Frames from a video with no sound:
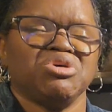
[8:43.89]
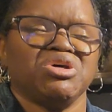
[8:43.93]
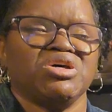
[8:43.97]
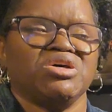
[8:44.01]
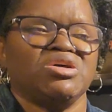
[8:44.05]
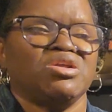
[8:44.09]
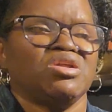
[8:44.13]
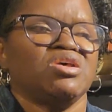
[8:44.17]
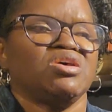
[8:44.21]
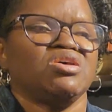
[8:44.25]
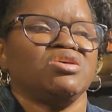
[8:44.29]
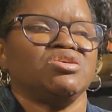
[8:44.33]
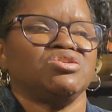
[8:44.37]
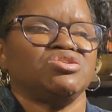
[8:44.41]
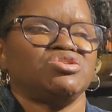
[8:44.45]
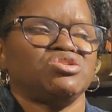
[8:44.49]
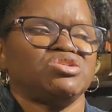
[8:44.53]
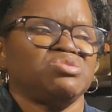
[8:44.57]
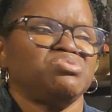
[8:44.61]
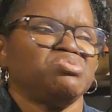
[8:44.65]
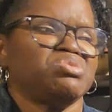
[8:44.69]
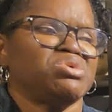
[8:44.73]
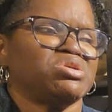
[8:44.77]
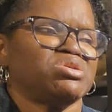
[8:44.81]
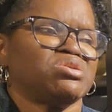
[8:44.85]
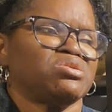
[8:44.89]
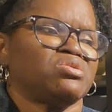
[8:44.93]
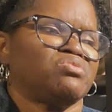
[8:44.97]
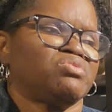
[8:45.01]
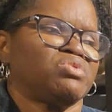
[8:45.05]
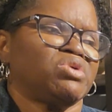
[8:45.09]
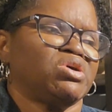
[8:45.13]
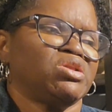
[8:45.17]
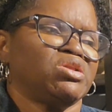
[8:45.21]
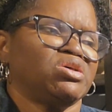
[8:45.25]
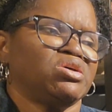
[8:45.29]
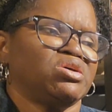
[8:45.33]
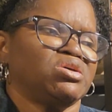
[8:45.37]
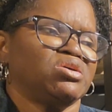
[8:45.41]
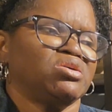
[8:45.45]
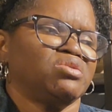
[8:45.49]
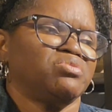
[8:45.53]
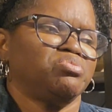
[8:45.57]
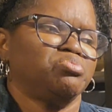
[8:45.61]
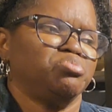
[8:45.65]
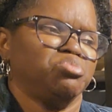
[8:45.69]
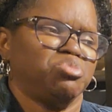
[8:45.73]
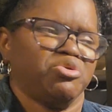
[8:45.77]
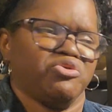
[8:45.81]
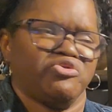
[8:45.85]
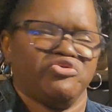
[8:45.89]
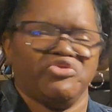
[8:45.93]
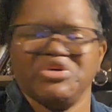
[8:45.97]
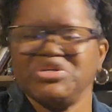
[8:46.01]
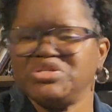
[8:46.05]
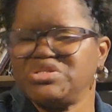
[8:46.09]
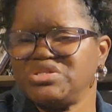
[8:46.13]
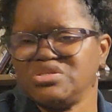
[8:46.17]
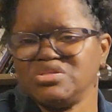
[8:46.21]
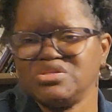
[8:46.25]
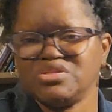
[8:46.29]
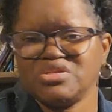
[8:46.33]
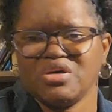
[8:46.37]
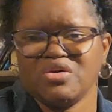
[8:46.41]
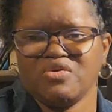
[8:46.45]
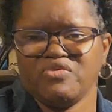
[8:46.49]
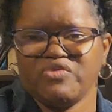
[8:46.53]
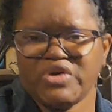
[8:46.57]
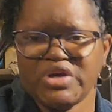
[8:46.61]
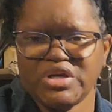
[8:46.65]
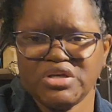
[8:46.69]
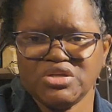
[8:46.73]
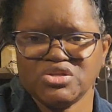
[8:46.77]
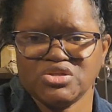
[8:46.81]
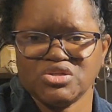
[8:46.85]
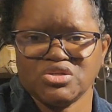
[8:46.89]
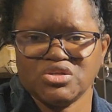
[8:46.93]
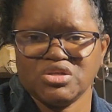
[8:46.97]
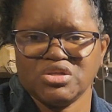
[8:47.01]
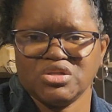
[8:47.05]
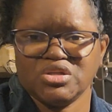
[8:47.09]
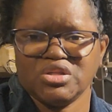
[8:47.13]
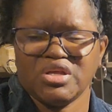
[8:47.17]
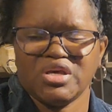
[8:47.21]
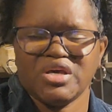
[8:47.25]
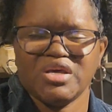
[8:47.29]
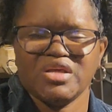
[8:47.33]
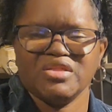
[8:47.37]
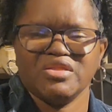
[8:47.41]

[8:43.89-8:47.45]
but she wasn't really professing salvation